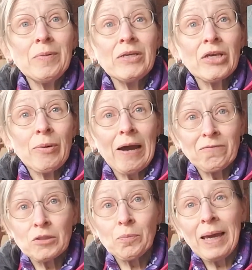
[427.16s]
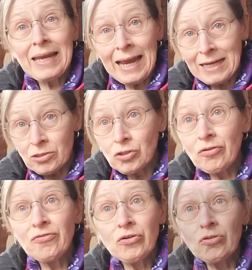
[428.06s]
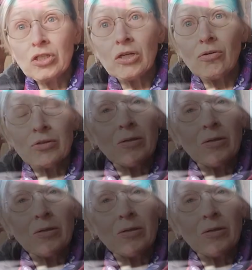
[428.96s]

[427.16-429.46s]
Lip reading: be you have to pay extra for the dog